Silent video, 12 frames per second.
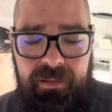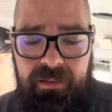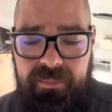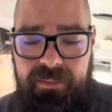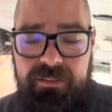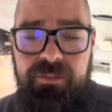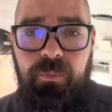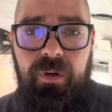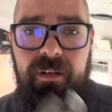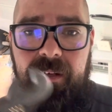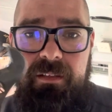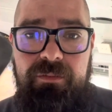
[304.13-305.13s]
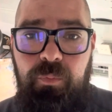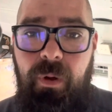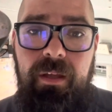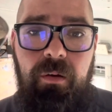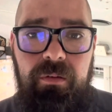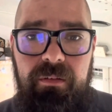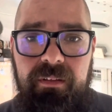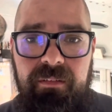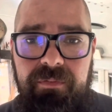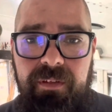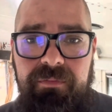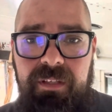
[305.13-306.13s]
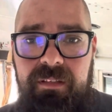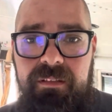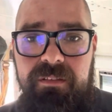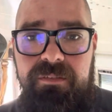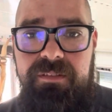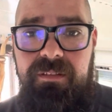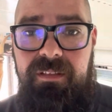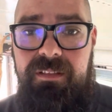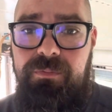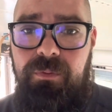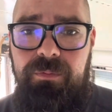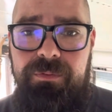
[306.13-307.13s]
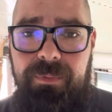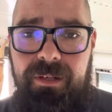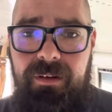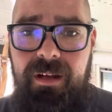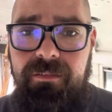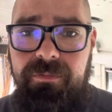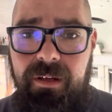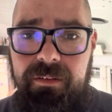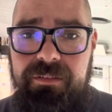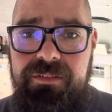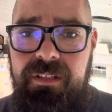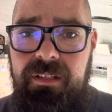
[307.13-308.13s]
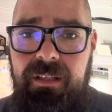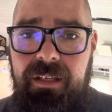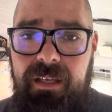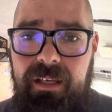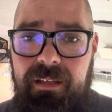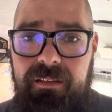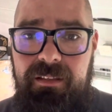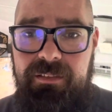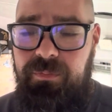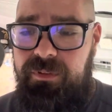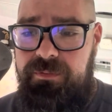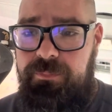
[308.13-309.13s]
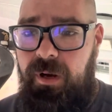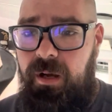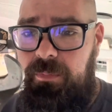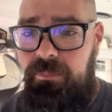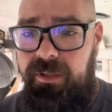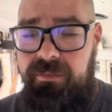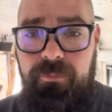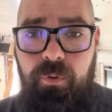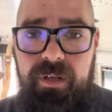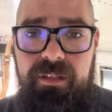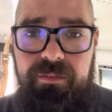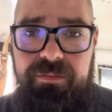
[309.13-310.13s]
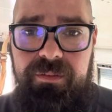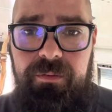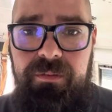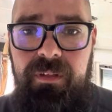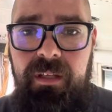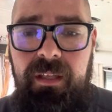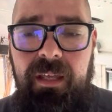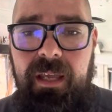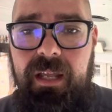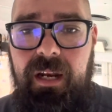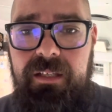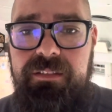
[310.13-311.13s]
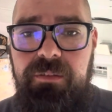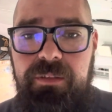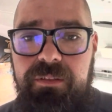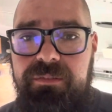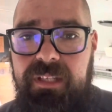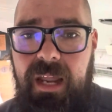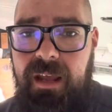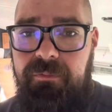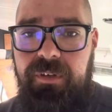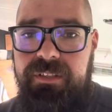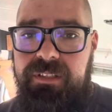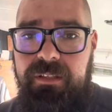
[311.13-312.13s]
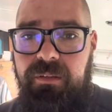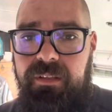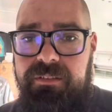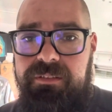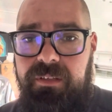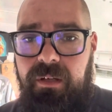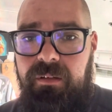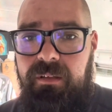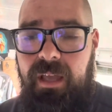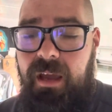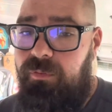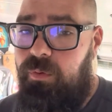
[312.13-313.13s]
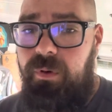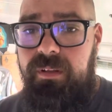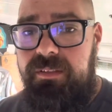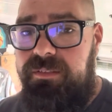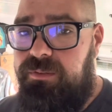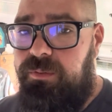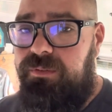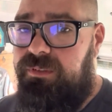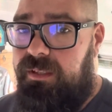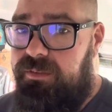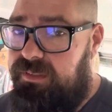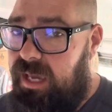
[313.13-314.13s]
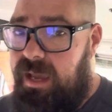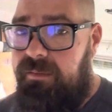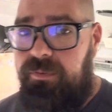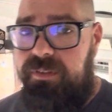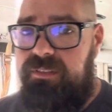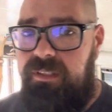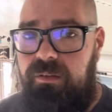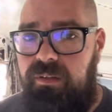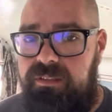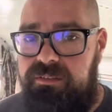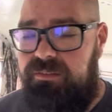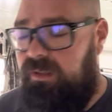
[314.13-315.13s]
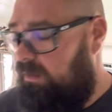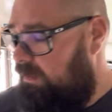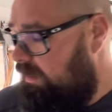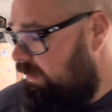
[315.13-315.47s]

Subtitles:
This one is way older than 15 years. This one was my grandfather's, and this one's probably 40 years old, and I still use it every single install. Every one of these tools I use every single install.